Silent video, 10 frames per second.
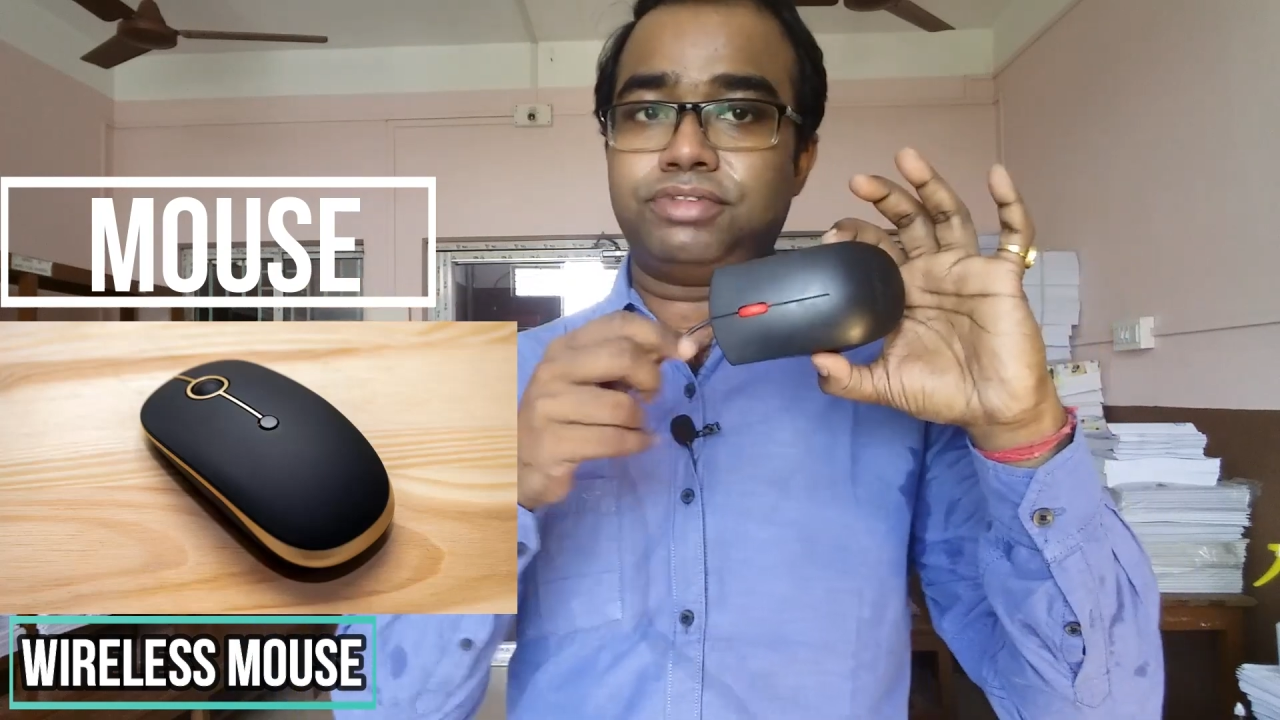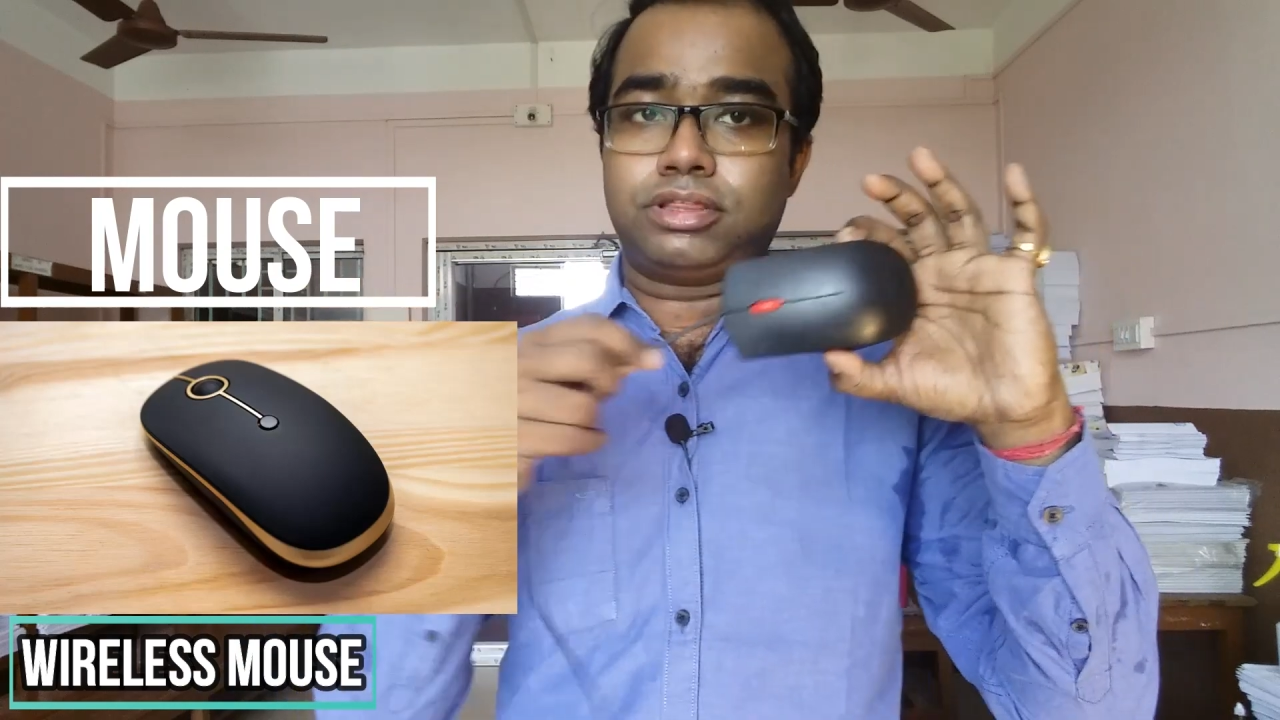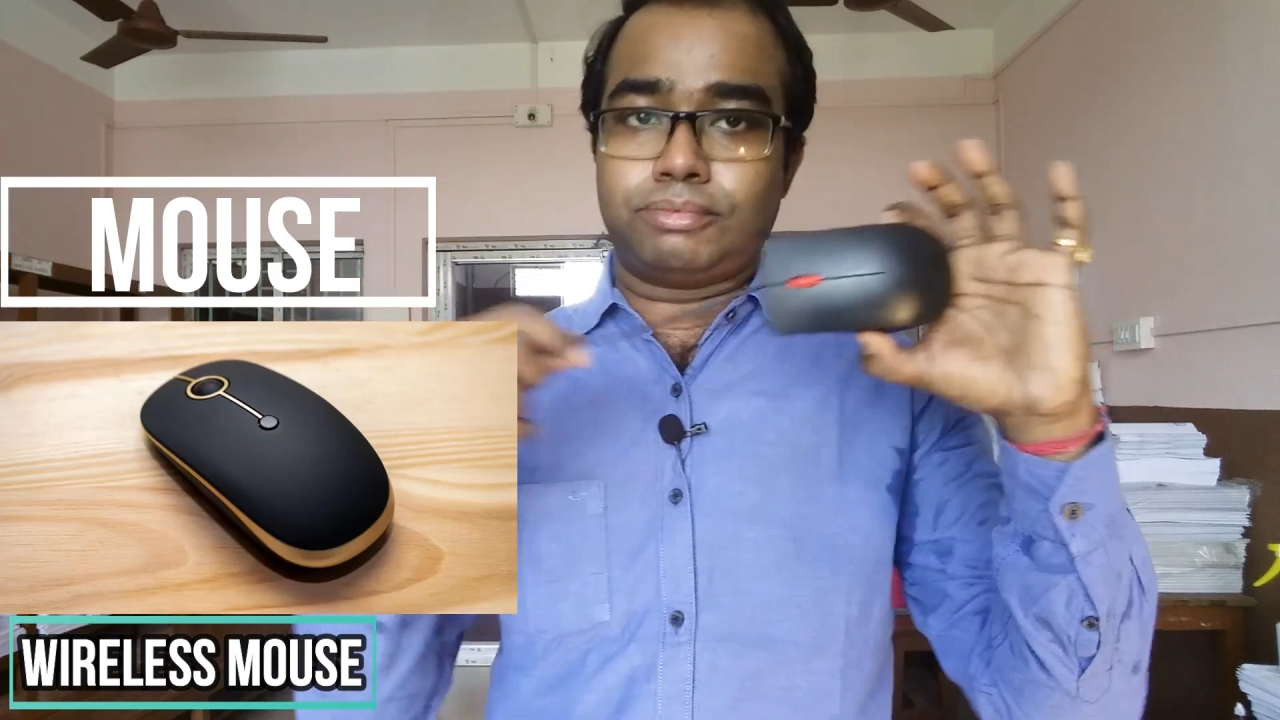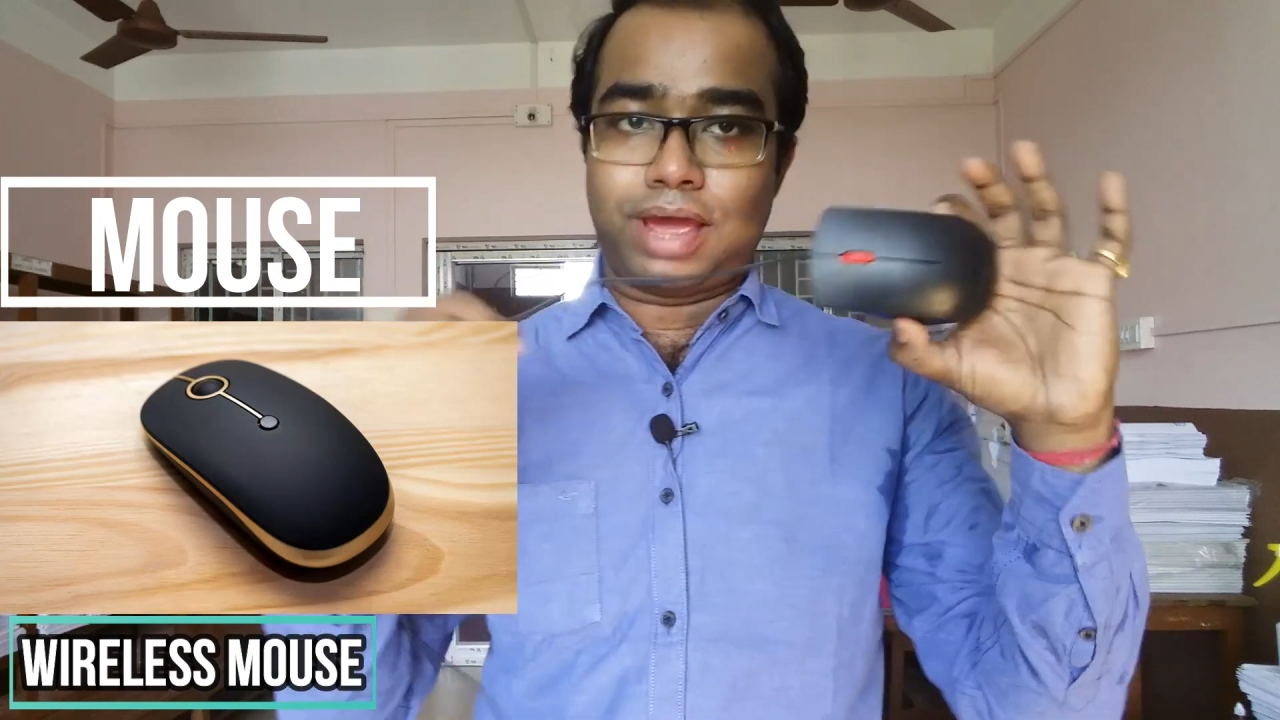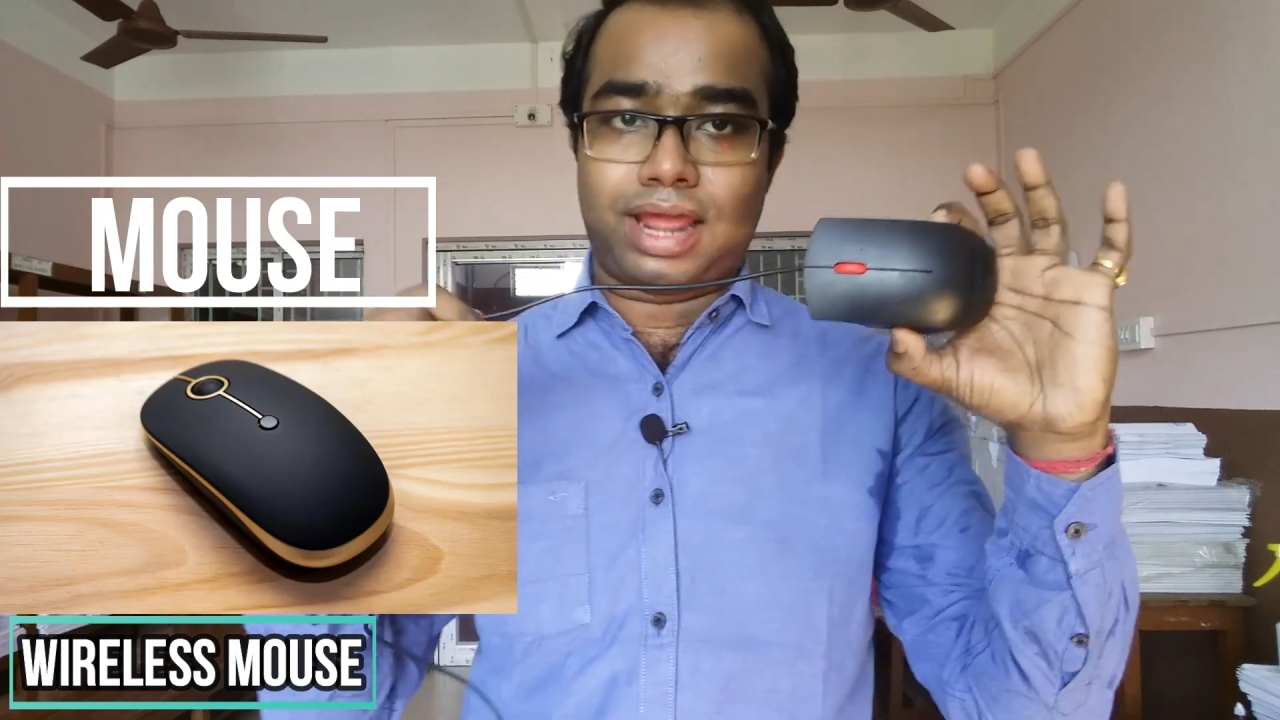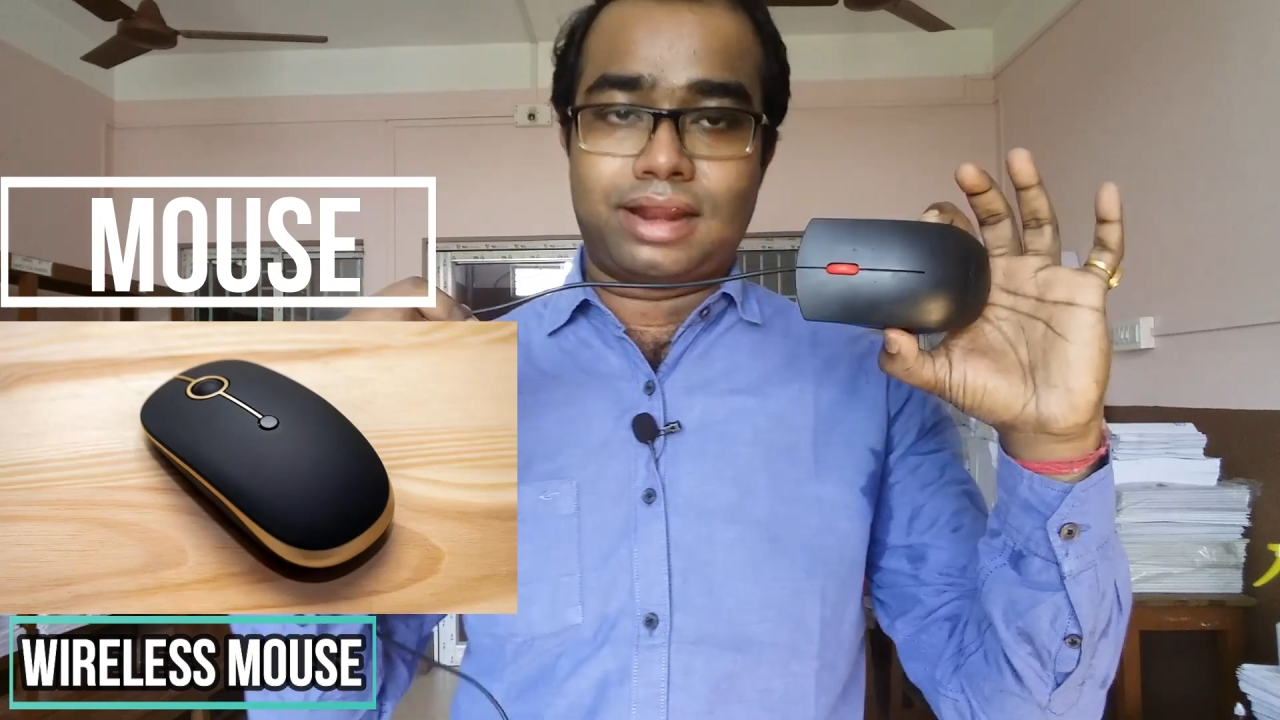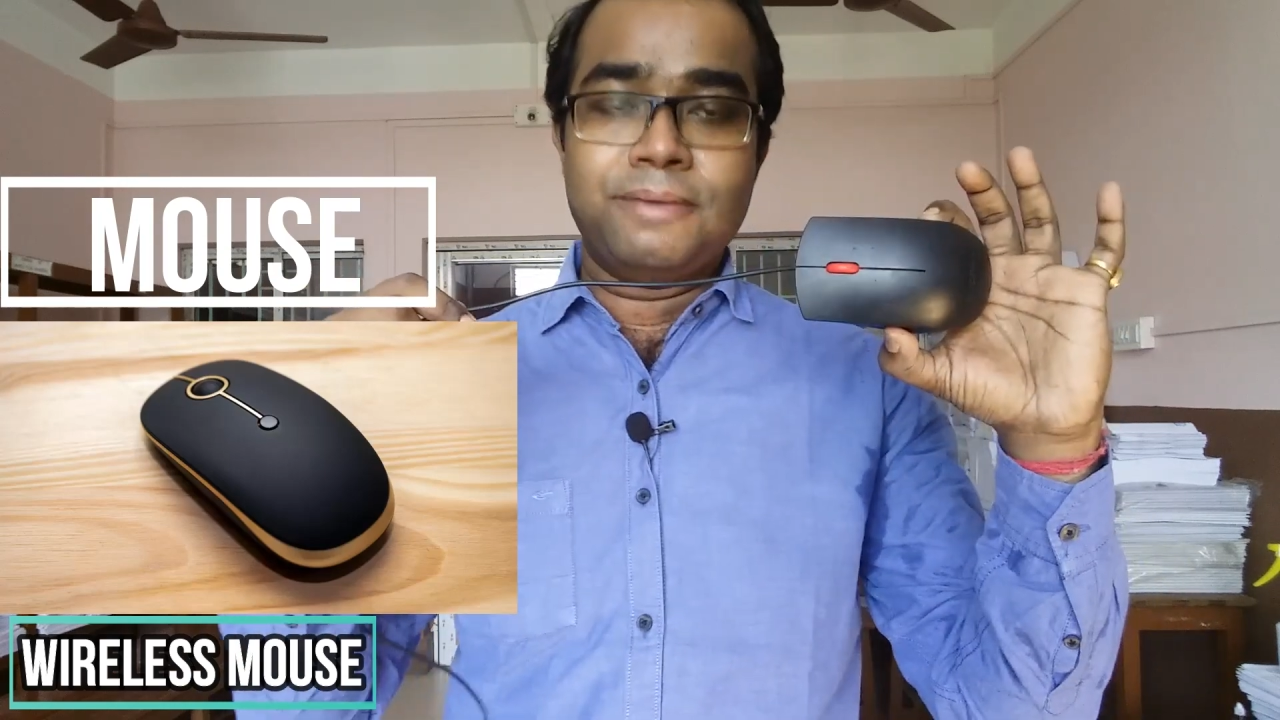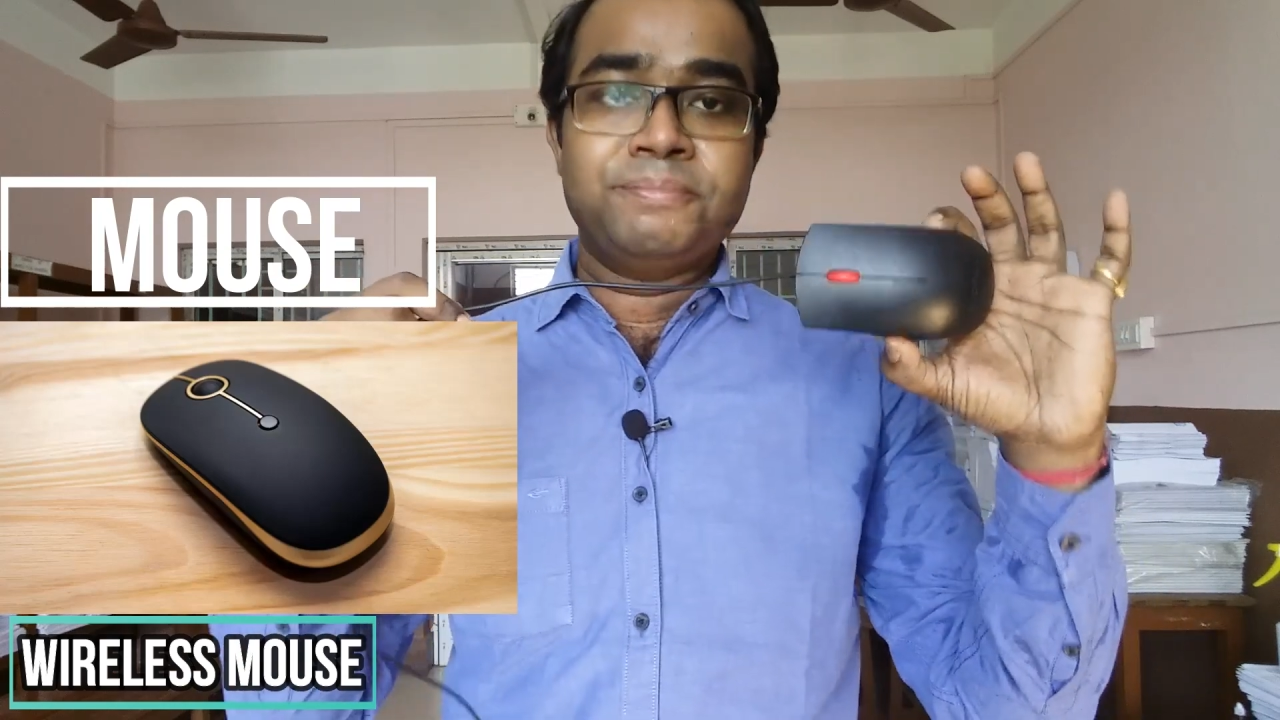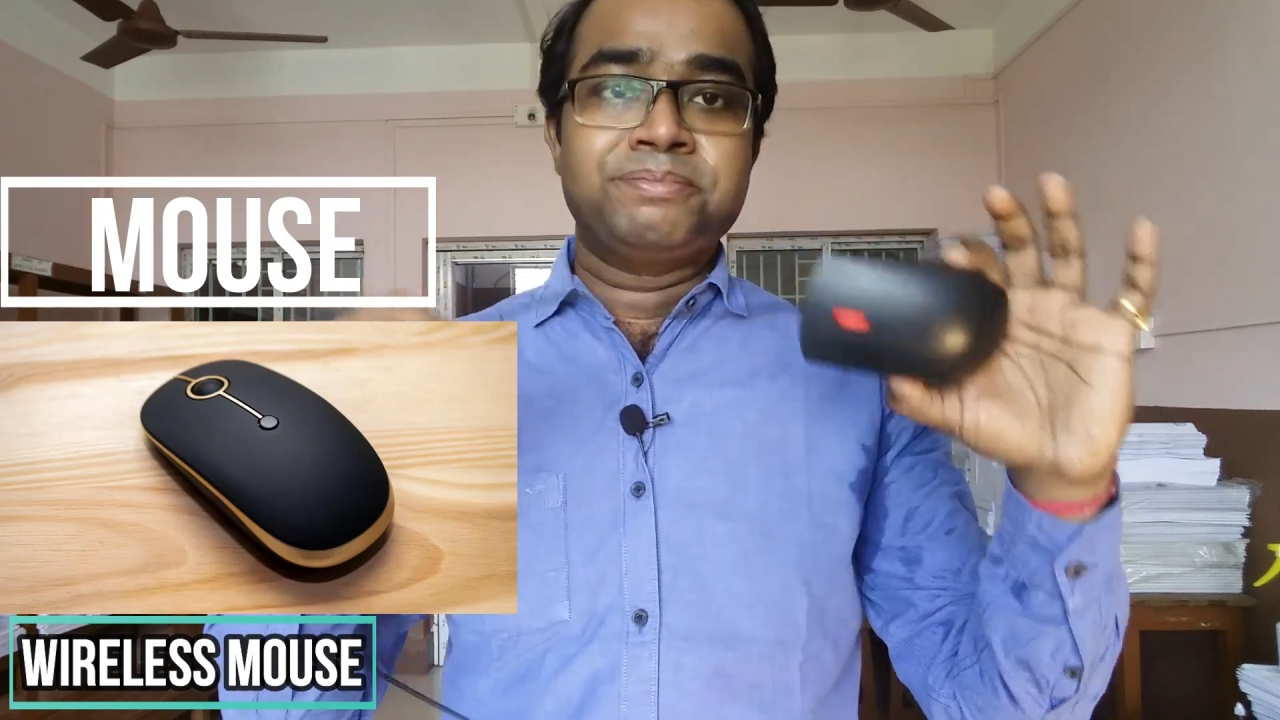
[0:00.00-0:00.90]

this wire.